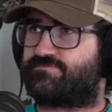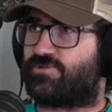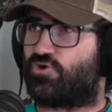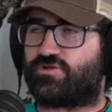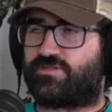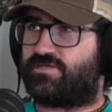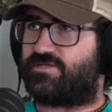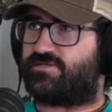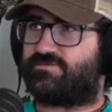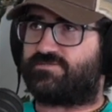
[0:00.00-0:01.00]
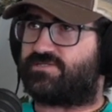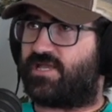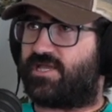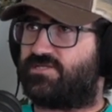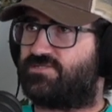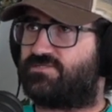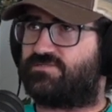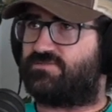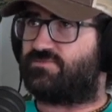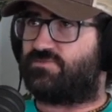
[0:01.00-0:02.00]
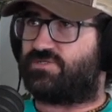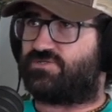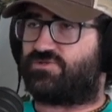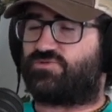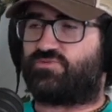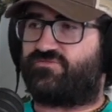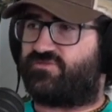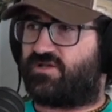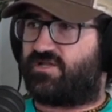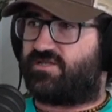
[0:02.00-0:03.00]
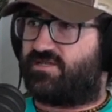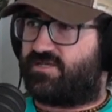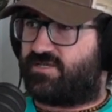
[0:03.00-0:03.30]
early stage research we've done